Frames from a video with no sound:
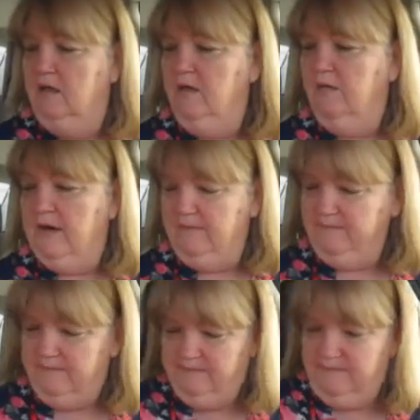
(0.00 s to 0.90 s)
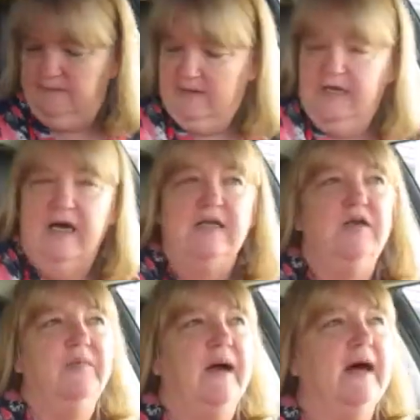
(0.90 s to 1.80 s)
Well, I got a
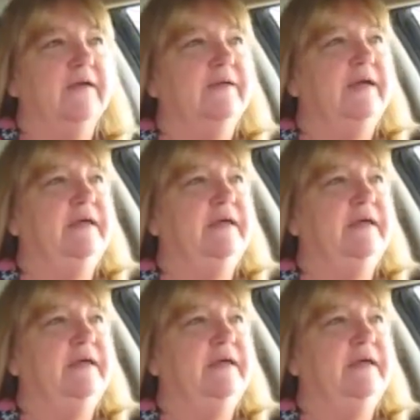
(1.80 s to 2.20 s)
new battery.